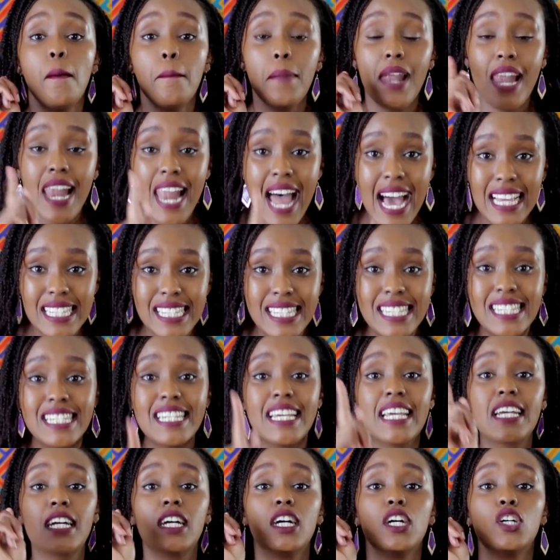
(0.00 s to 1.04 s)

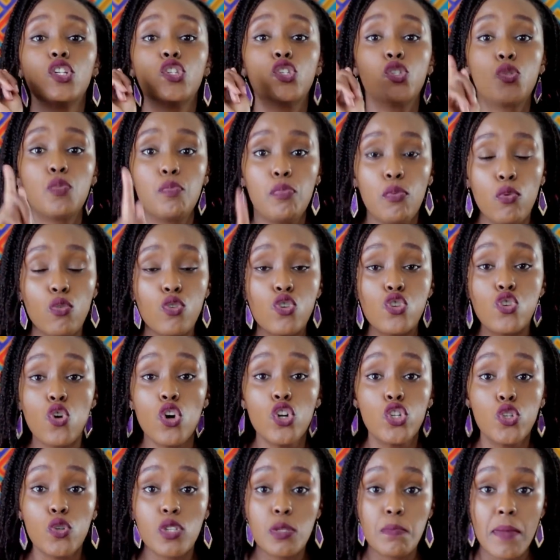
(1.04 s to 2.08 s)
plastic spoon.
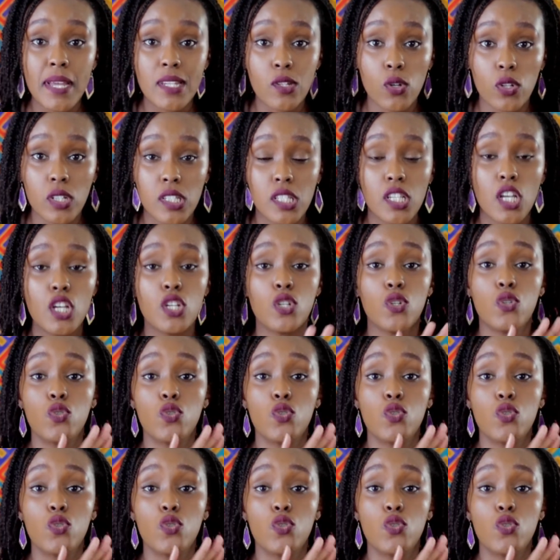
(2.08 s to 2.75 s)
Don't use metals.